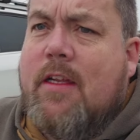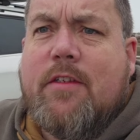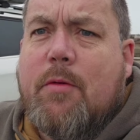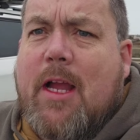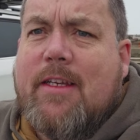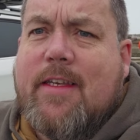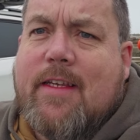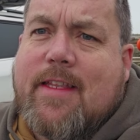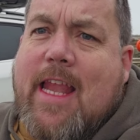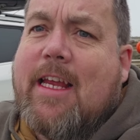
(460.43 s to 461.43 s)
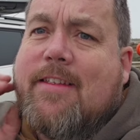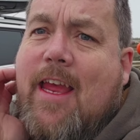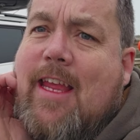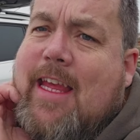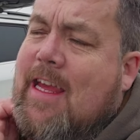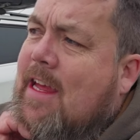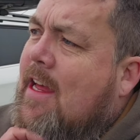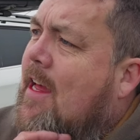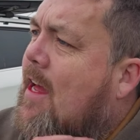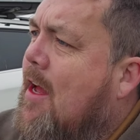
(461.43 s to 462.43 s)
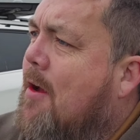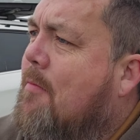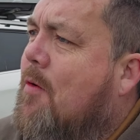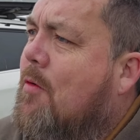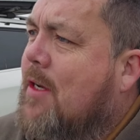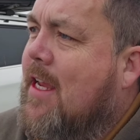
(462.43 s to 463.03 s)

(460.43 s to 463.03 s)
So guys, it's the next day. Um, we,